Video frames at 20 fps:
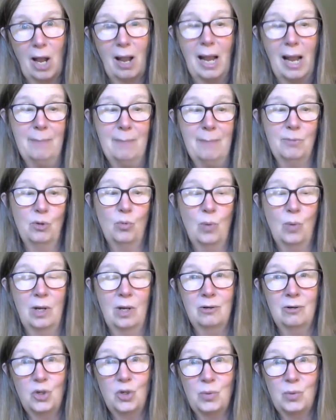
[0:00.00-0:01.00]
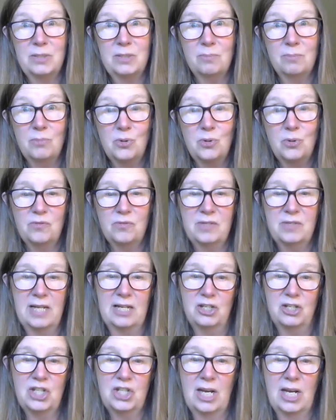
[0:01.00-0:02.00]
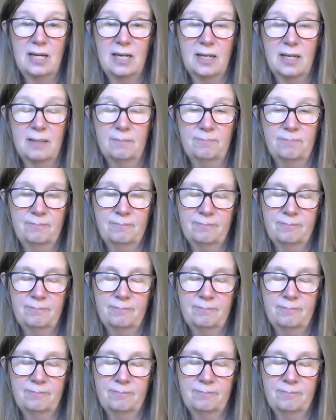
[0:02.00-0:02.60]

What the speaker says: I'm the one who is moved and shaken.